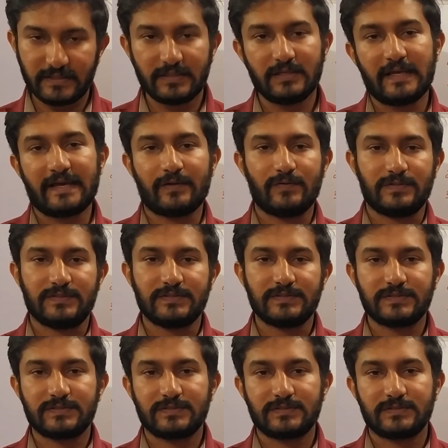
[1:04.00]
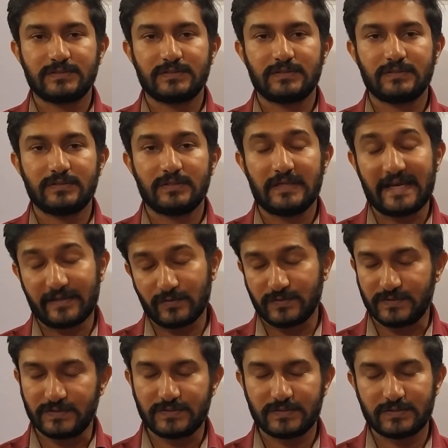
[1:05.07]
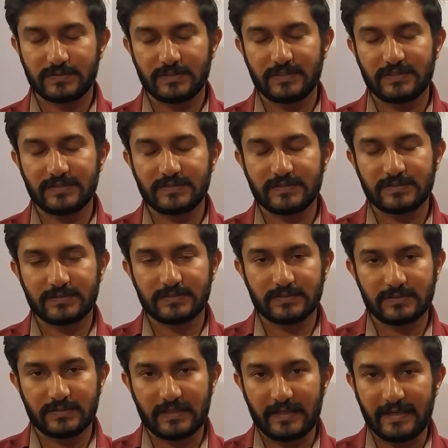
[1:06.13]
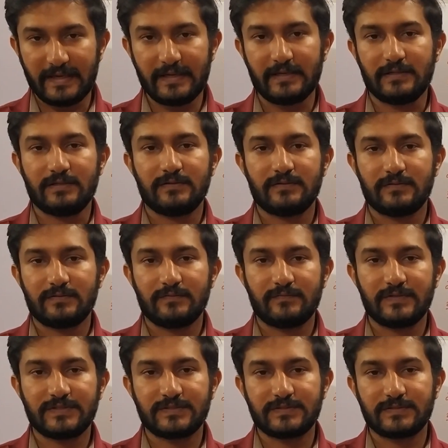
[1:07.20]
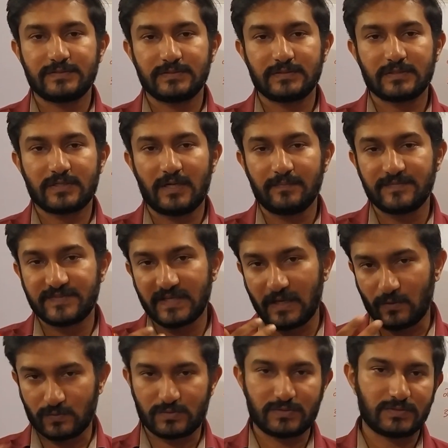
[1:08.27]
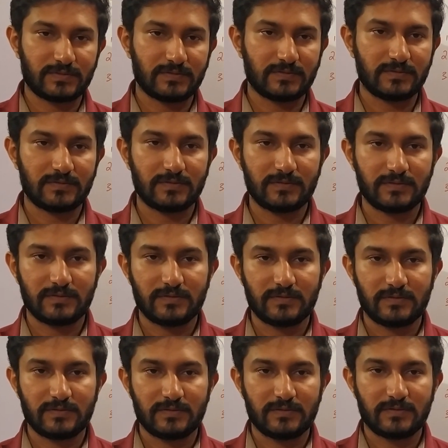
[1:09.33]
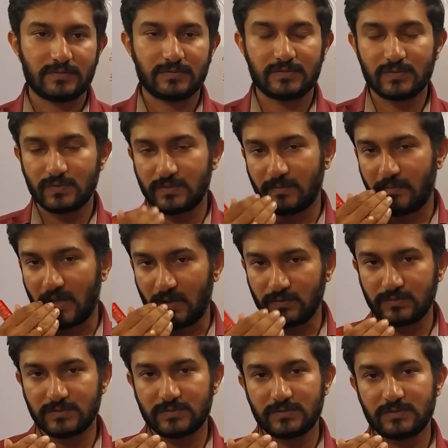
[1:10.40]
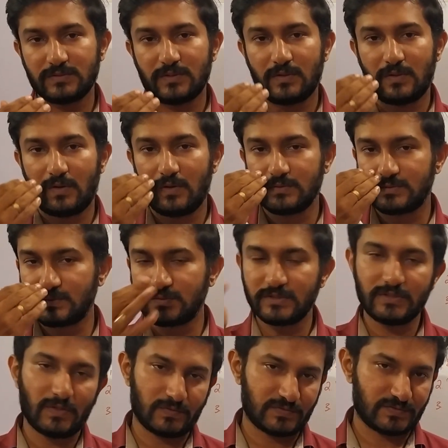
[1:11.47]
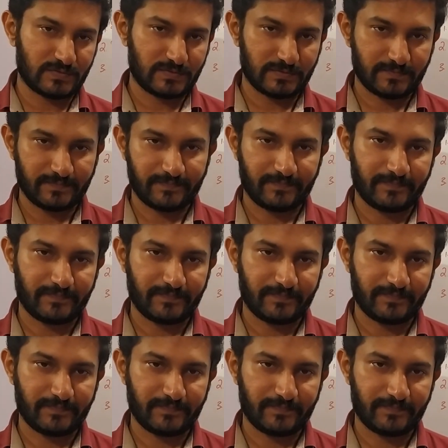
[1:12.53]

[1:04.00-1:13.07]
Indian languages, it is the air which comes out through the mouth or through the nose.